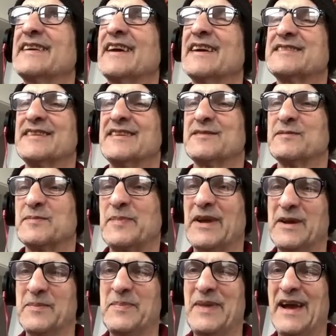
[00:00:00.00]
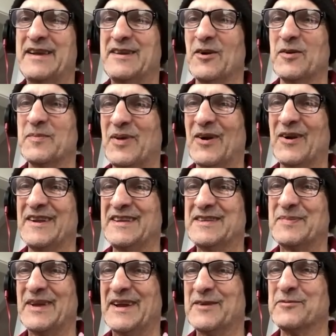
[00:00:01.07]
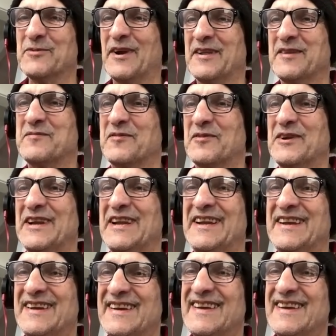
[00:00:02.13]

Exodus was playing Backyard Parties, playing Running Free.